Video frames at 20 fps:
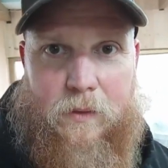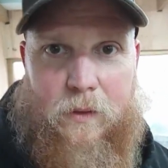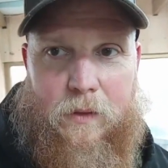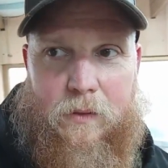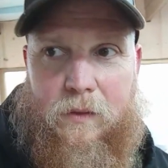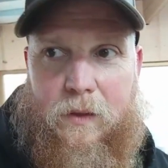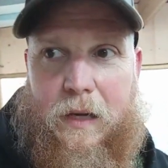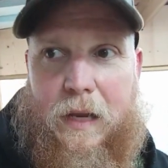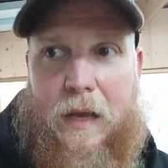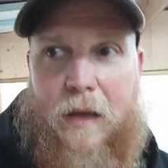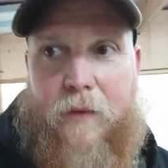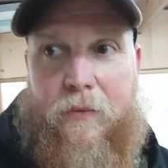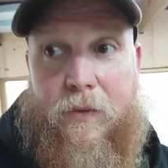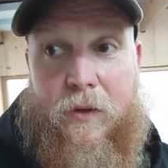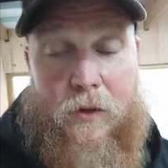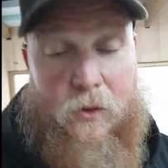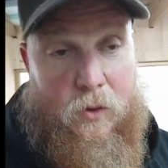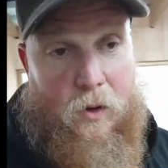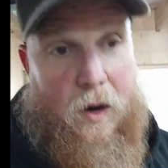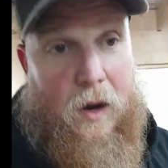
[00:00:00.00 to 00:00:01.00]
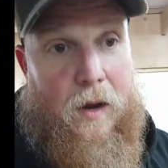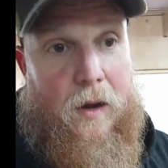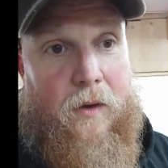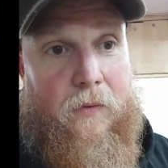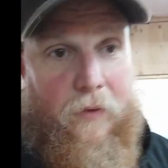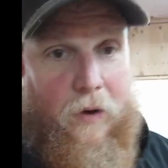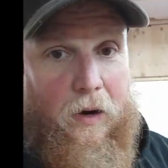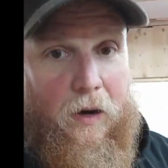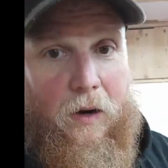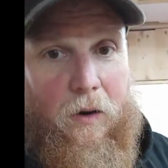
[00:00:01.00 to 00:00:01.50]
So I was going to have the dry
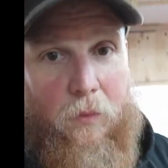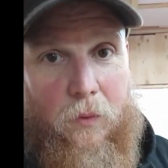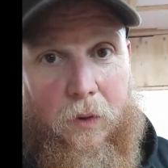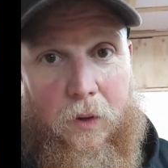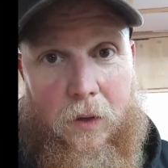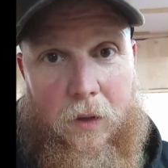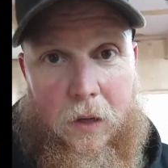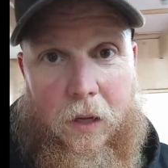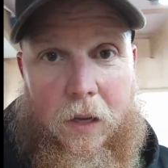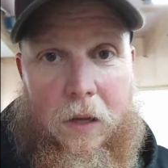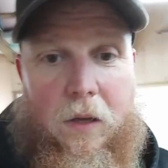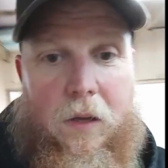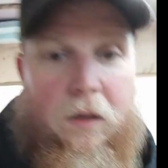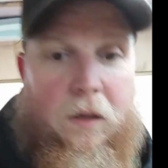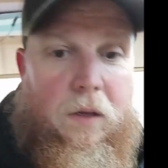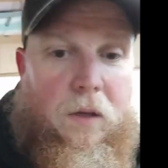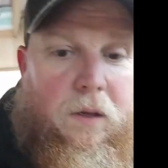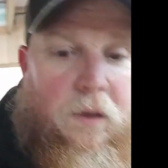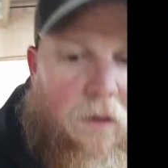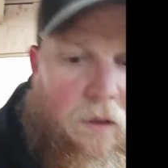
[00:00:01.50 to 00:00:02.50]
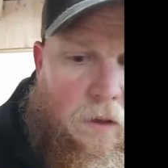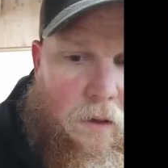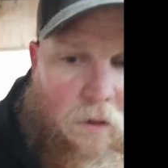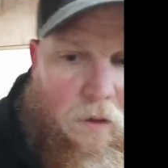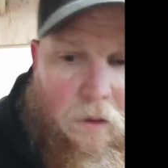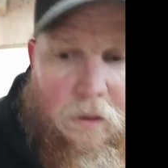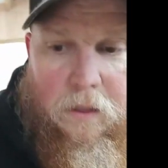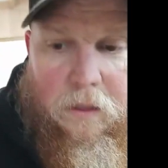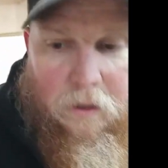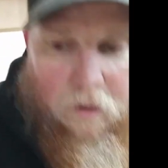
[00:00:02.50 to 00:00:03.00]
firewood
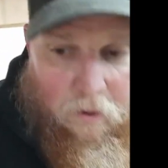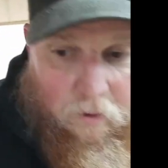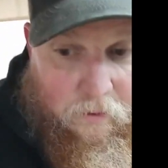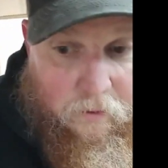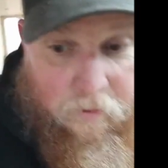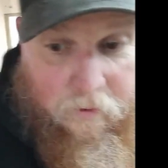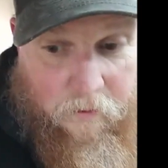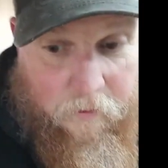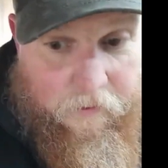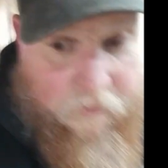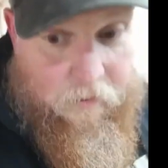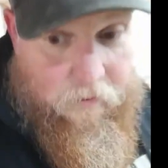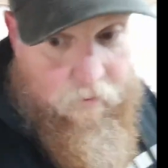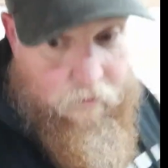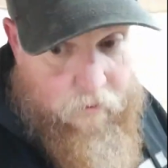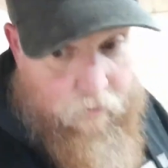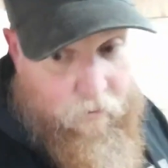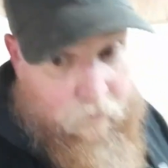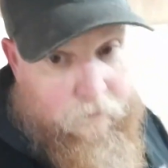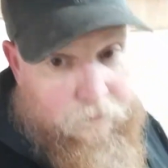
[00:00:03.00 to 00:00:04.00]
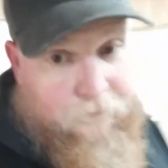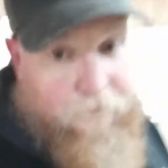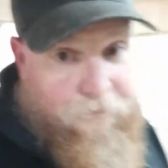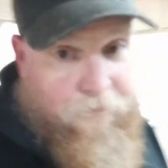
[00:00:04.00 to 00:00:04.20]
under the lean-to.